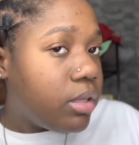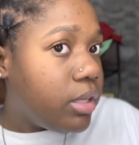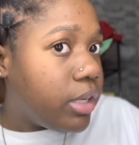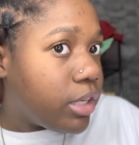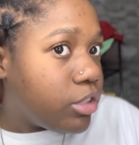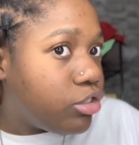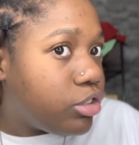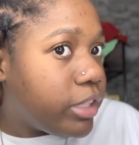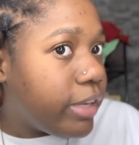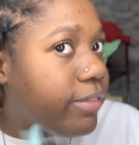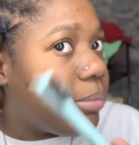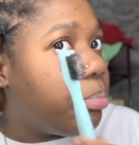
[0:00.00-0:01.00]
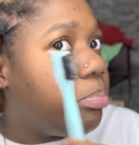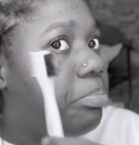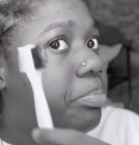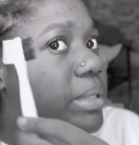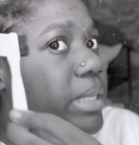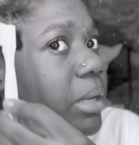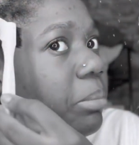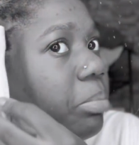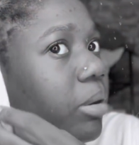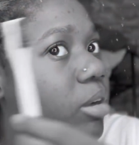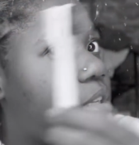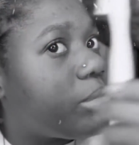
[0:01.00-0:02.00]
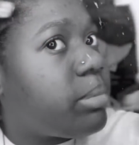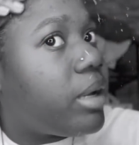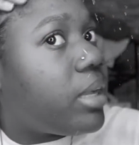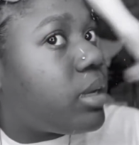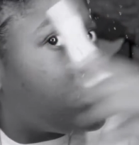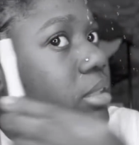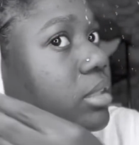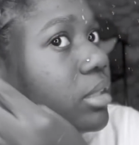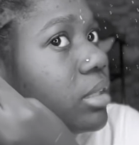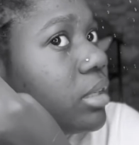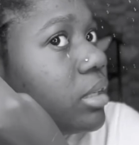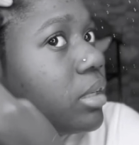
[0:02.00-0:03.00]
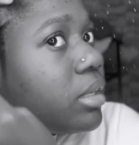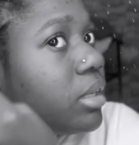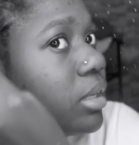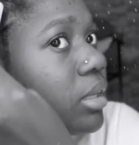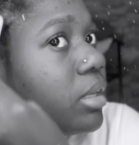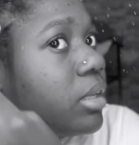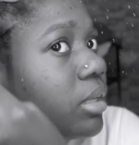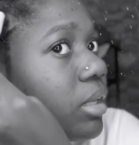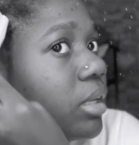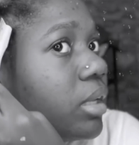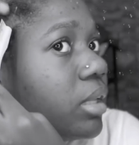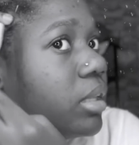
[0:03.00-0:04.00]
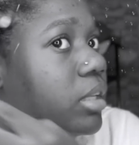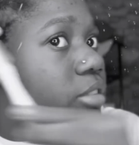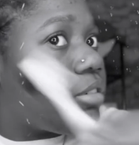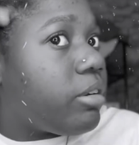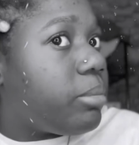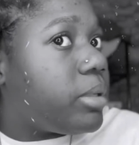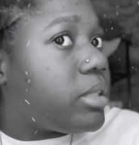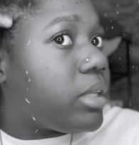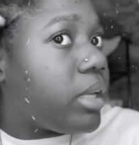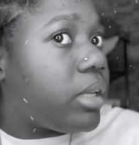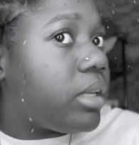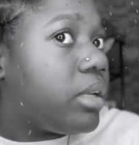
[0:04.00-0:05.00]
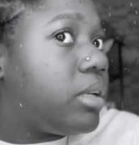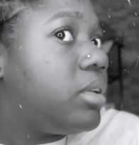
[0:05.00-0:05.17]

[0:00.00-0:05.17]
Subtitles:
There, as you see, is that a ball spot? It looks very much like it.